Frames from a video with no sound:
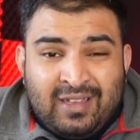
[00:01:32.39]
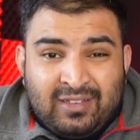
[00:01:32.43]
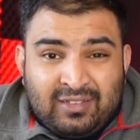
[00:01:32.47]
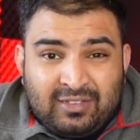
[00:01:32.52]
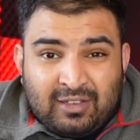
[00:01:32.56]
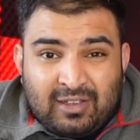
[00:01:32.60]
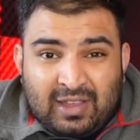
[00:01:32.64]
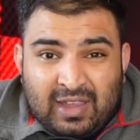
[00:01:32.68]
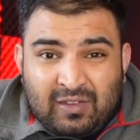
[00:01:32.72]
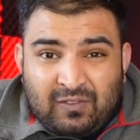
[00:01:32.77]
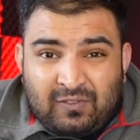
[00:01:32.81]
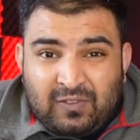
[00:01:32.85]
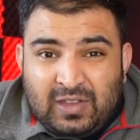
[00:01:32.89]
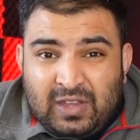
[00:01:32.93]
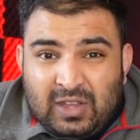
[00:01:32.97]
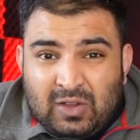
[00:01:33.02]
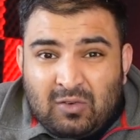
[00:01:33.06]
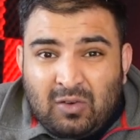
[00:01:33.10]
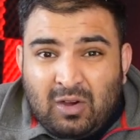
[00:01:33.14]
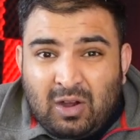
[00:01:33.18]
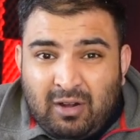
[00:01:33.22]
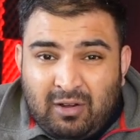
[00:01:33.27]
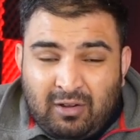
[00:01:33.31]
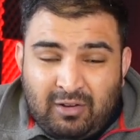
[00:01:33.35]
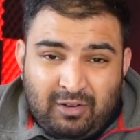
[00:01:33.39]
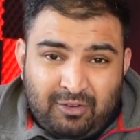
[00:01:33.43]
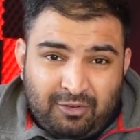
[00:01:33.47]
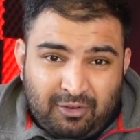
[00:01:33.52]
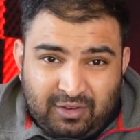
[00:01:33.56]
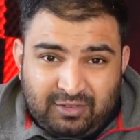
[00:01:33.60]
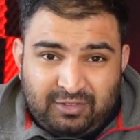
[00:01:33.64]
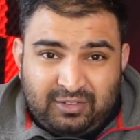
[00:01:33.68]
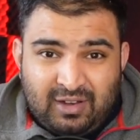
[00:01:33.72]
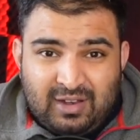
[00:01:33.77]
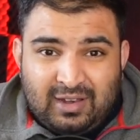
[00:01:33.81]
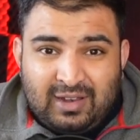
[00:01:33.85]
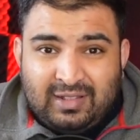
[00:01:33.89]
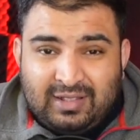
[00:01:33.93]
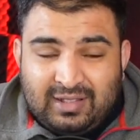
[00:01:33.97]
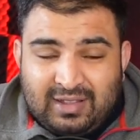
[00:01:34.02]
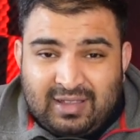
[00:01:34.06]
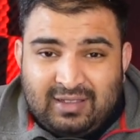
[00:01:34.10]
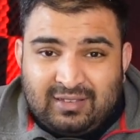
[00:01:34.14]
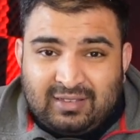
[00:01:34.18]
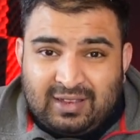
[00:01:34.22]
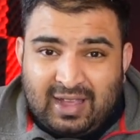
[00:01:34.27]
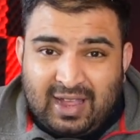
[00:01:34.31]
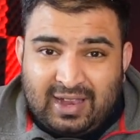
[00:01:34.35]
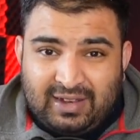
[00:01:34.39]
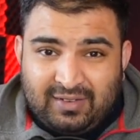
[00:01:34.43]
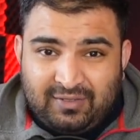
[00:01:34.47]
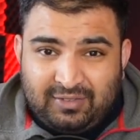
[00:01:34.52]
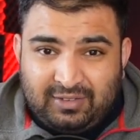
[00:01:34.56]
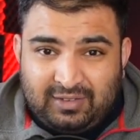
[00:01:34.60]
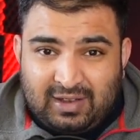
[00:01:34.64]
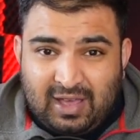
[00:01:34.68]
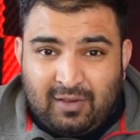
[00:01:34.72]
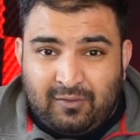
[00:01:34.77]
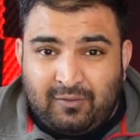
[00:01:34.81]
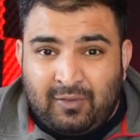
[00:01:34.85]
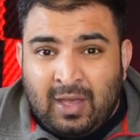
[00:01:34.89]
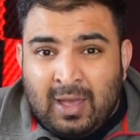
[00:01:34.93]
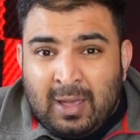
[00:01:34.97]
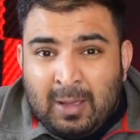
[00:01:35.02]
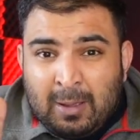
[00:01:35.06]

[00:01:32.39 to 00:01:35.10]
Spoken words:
So if you are interested in these kind of stuff,